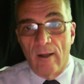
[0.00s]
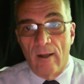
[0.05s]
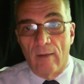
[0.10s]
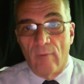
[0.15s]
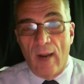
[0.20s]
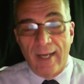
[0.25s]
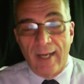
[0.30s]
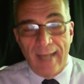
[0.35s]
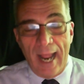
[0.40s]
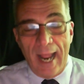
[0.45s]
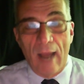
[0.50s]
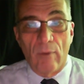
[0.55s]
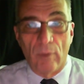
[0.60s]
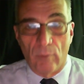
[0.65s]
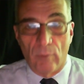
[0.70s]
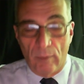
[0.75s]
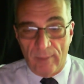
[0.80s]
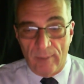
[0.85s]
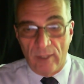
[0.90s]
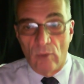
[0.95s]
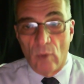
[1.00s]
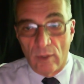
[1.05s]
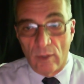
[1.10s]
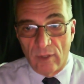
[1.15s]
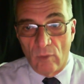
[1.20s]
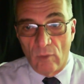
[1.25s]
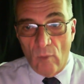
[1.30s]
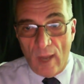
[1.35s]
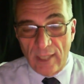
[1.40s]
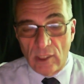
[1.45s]
Right now it would be
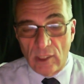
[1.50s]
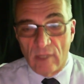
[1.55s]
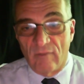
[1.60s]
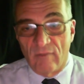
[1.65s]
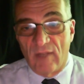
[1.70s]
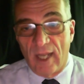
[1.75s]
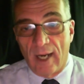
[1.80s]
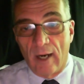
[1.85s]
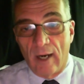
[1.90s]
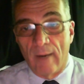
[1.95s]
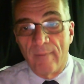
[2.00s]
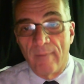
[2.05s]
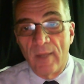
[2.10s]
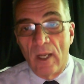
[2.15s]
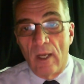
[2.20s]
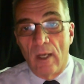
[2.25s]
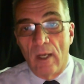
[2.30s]
north and west of there,